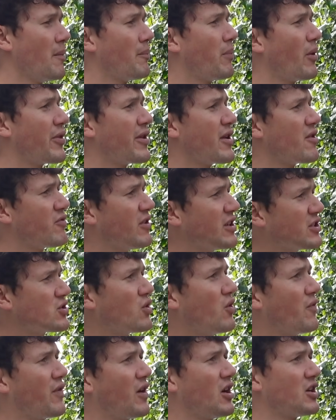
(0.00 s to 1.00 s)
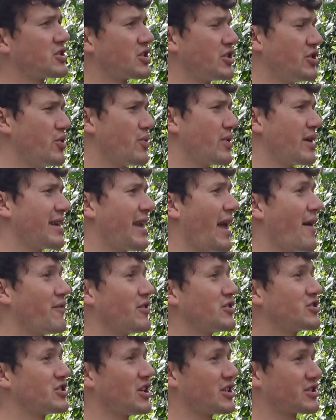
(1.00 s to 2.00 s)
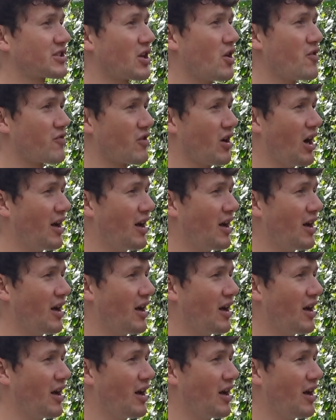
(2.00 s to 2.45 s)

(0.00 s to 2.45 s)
but the original version you can get for just over